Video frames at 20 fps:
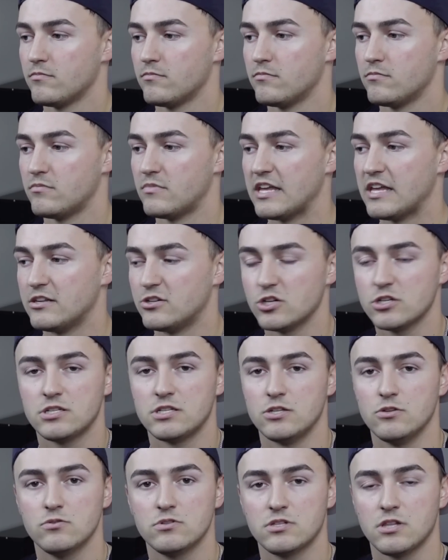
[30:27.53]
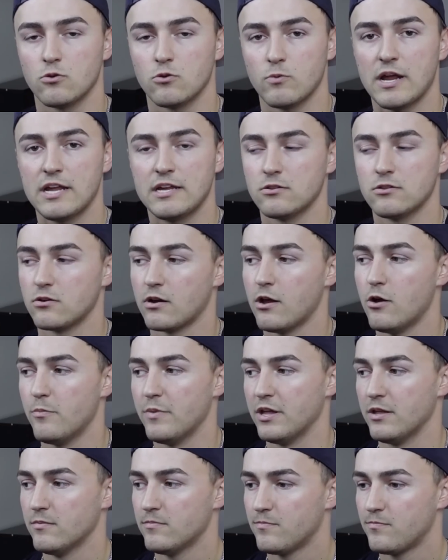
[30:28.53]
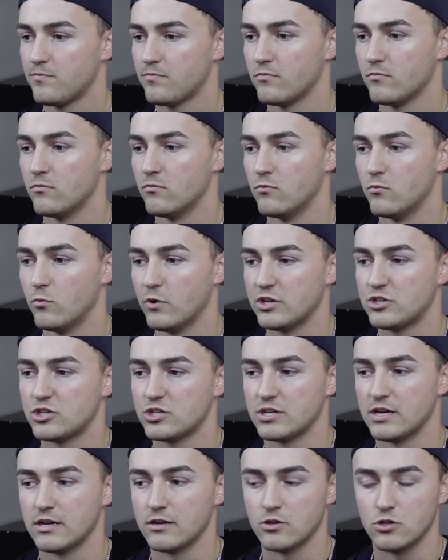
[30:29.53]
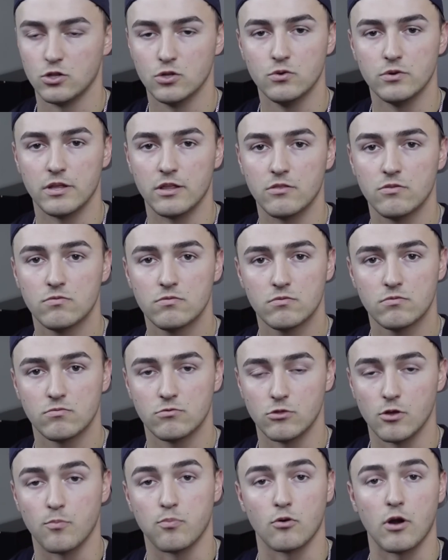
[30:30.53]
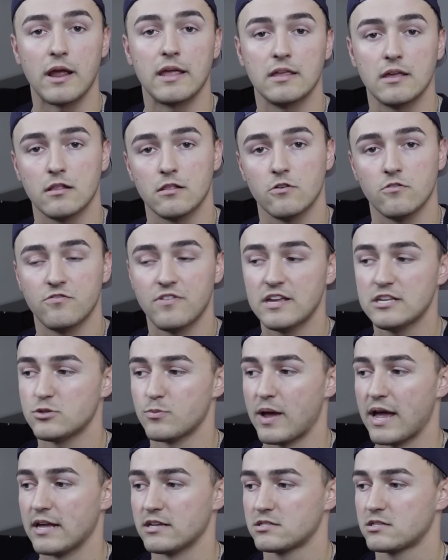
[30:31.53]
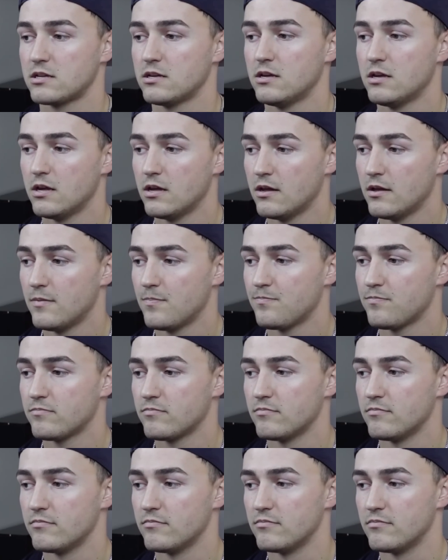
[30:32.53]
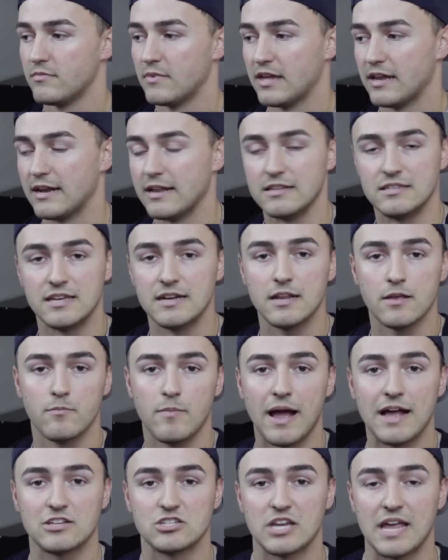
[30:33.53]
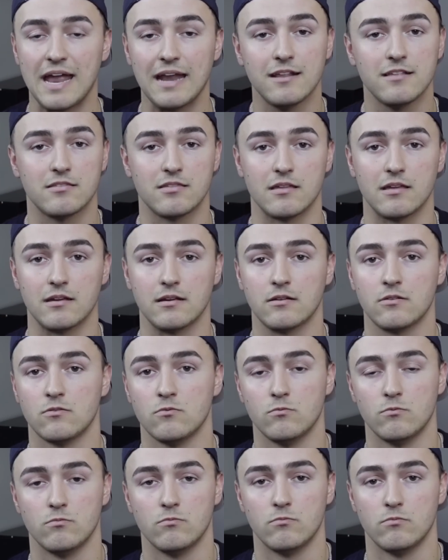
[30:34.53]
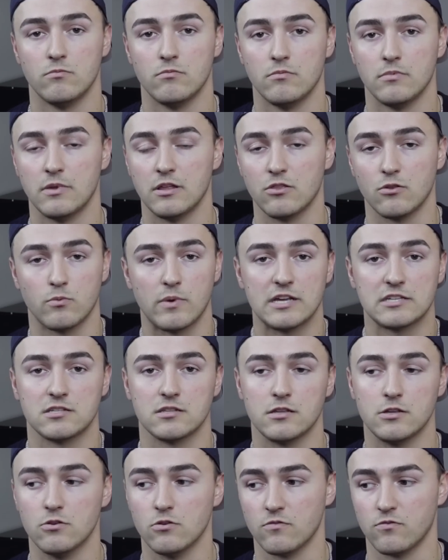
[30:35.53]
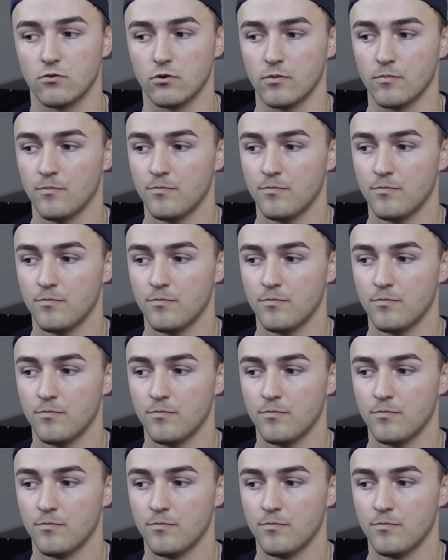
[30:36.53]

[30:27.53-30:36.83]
they just used their regular helmet, which included the bright yellow face mask. And it didn't match anything in the rest of the uniform.